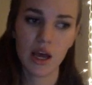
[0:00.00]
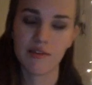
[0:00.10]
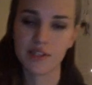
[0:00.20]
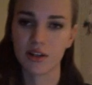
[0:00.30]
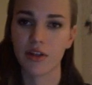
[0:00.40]
A
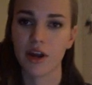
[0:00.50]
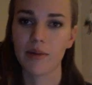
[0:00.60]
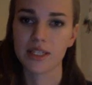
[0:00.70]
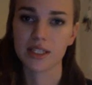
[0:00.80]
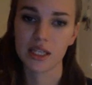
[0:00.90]
physical
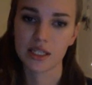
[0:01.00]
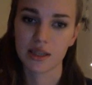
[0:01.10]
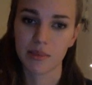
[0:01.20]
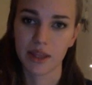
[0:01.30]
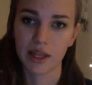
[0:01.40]
therapist is
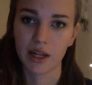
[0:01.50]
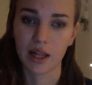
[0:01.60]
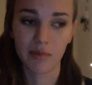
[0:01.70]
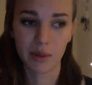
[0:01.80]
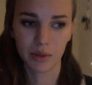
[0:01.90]
something that a lot
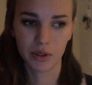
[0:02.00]
of people